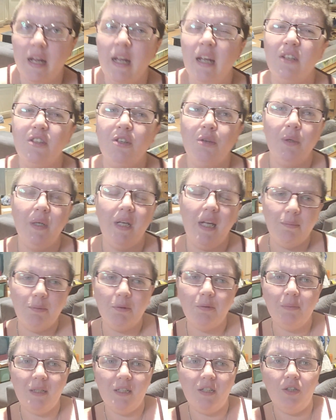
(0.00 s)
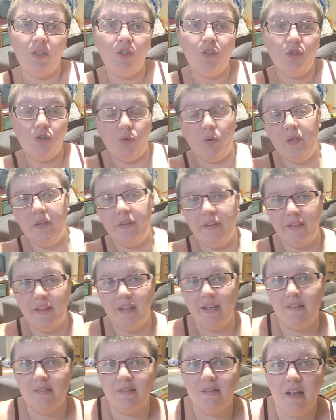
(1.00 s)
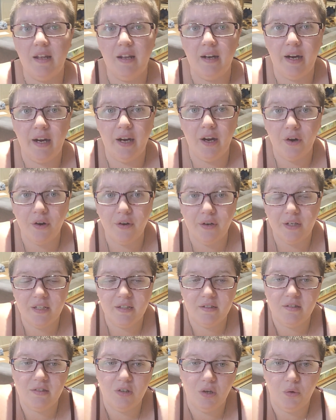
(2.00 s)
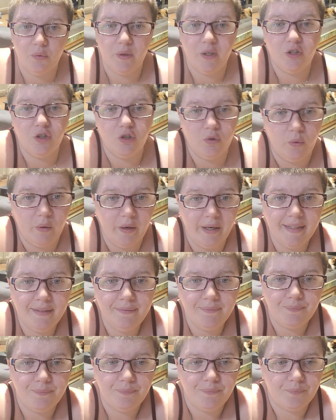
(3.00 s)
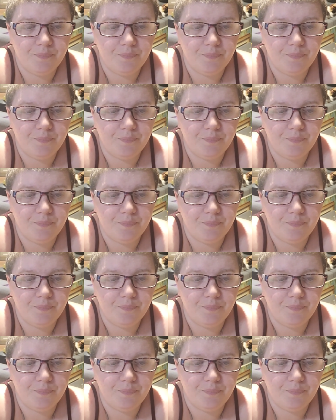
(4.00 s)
it to enable me to enjoy the things that I already so enjoy.